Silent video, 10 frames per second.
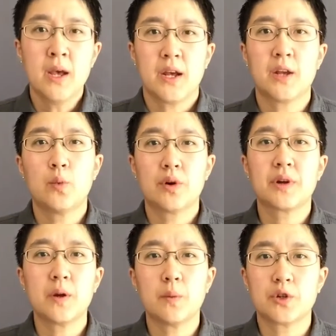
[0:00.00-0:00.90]
In
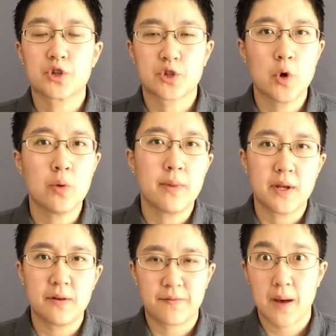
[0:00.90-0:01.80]
working with so
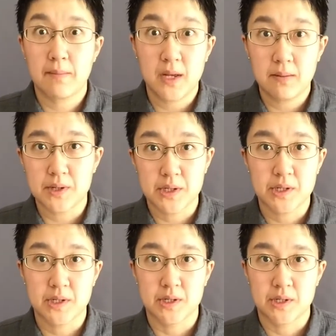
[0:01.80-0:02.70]
many family
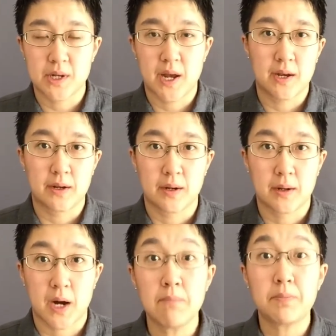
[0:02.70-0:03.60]
businesses and
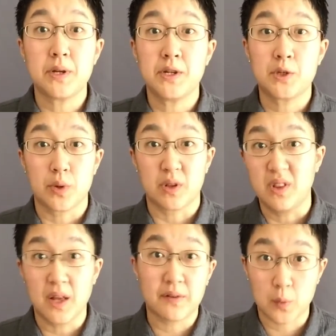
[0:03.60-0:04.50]
companies with
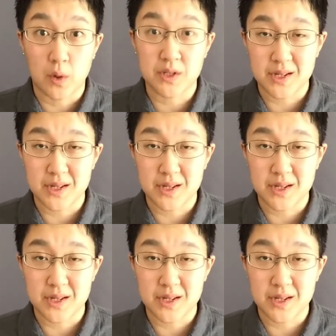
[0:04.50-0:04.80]
loved ones